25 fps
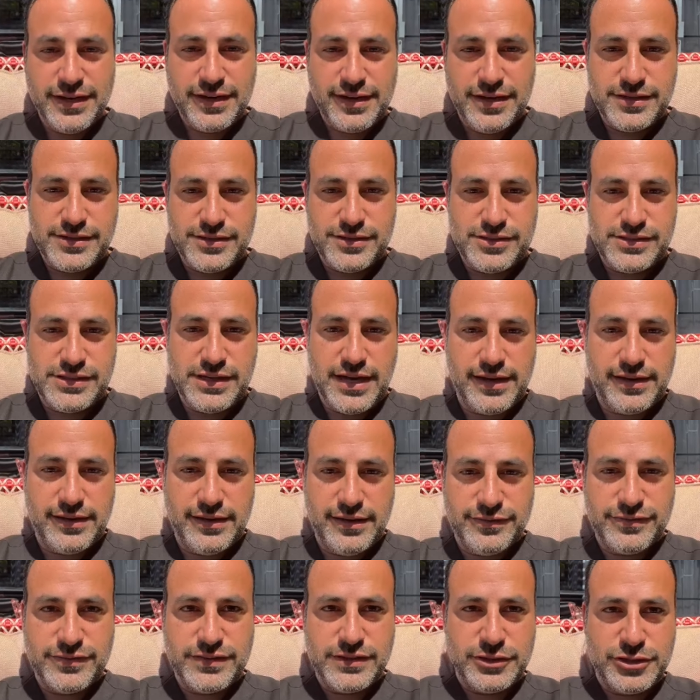because there's not
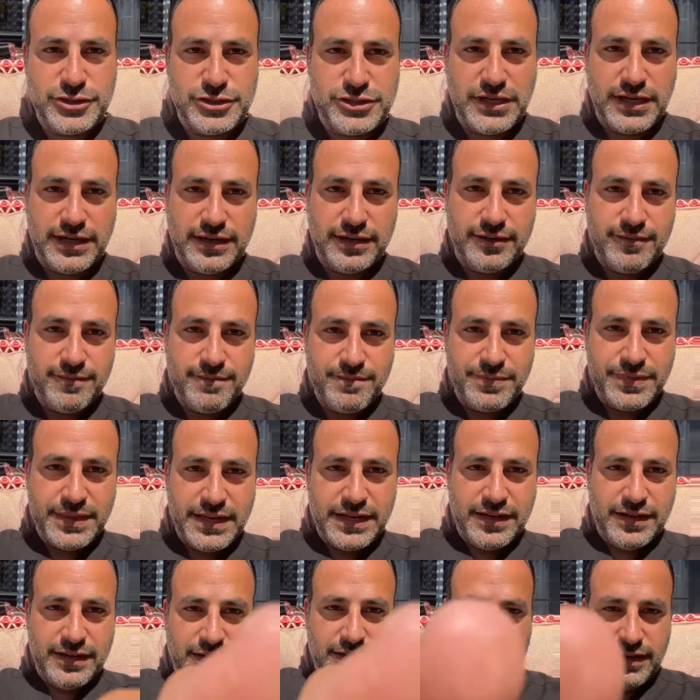enough to share
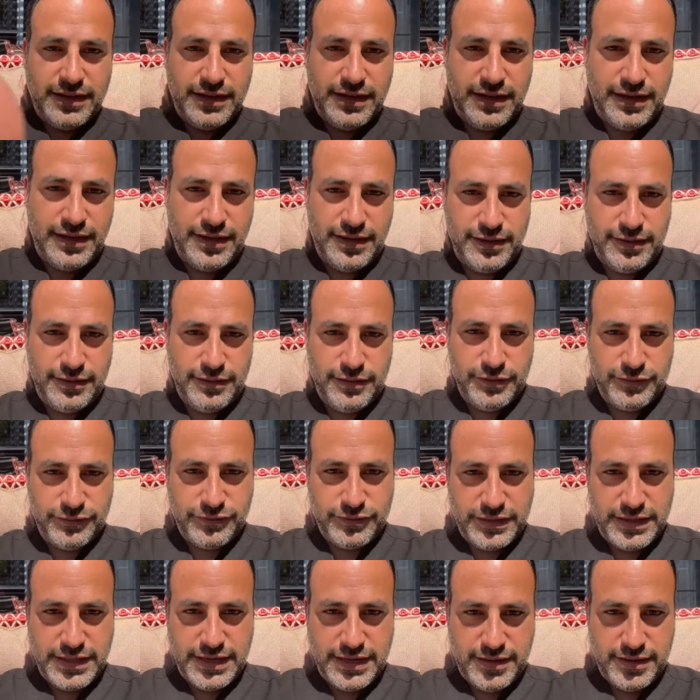
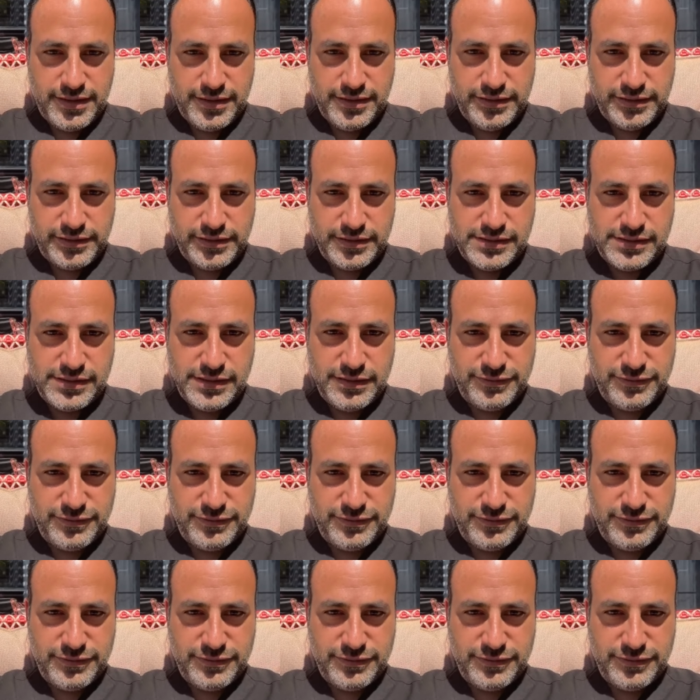over there. And you can